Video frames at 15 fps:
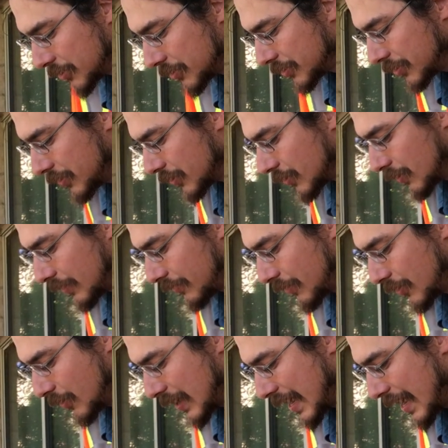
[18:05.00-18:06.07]
you do, if
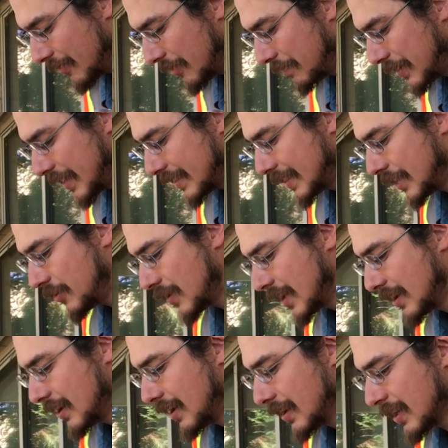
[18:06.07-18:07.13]
you have a bit that you
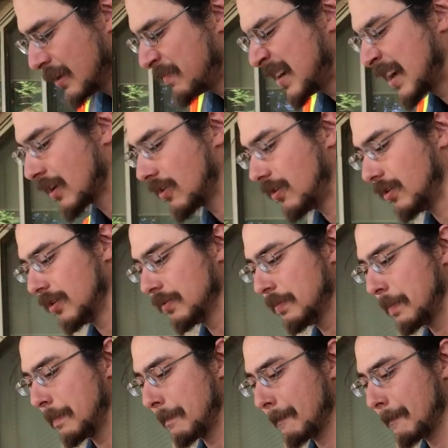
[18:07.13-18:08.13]
cannot get back on,